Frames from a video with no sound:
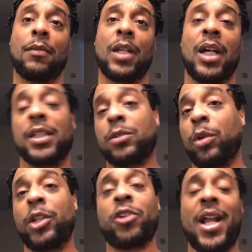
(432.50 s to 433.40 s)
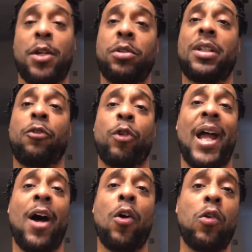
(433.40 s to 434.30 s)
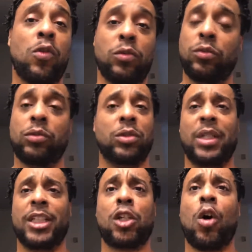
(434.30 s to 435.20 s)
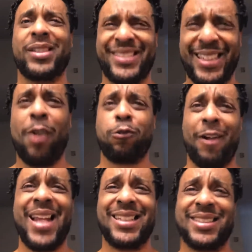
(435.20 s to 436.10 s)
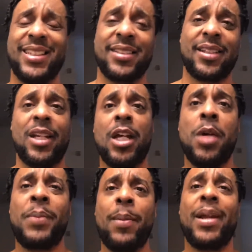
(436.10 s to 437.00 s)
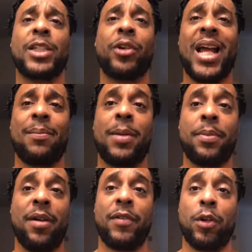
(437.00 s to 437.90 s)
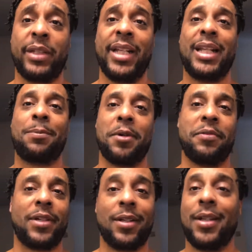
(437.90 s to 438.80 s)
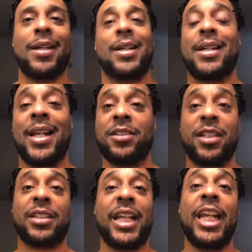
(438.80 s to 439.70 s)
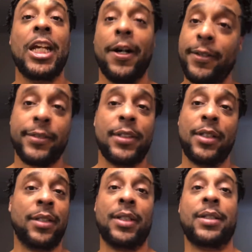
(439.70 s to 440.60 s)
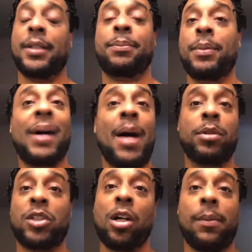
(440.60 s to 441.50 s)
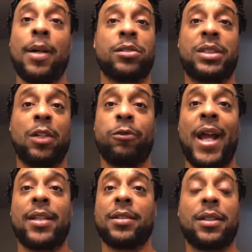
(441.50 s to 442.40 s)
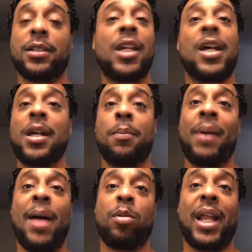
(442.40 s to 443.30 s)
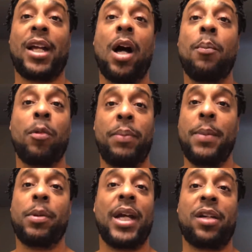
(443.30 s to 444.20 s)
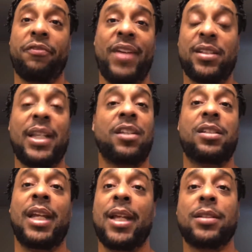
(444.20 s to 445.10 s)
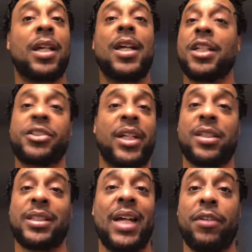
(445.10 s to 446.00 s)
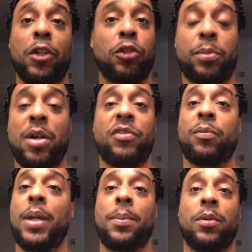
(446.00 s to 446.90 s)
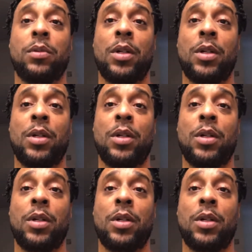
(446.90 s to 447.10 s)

Because we try to do stuff on our own. It's called self-righteousness. People that try to be perfect or think they perfect, that's just the ego. The Bible talk about self-righteousness. Bible like humble people that confess their sins. Jesus never used perfect people.